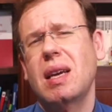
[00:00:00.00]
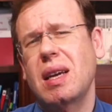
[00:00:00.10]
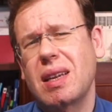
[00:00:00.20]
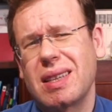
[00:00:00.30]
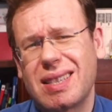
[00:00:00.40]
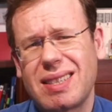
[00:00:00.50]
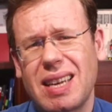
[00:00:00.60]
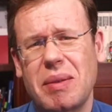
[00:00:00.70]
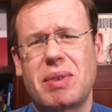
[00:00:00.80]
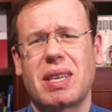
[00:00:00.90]
It is
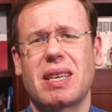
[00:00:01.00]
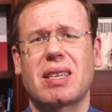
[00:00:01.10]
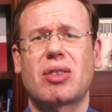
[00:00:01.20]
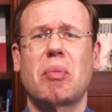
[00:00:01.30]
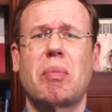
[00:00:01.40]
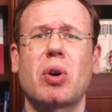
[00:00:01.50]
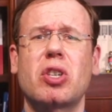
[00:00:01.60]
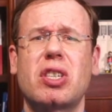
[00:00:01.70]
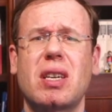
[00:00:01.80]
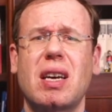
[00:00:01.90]
tempting to
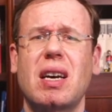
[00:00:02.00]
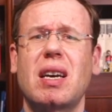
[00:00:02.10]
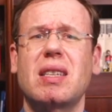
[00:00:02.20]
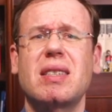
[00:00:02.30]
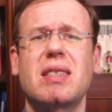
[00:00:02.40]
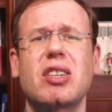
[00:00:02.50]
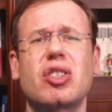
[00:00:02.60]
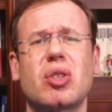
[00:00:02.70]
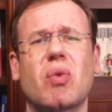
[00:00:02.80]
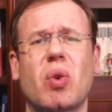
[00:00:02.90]
push a
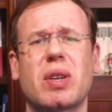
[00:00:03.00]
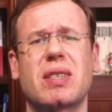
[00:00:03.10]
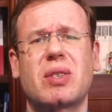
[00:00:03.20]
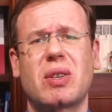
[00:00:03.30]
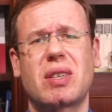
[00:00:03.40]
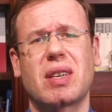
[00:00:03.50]
decision towards a certain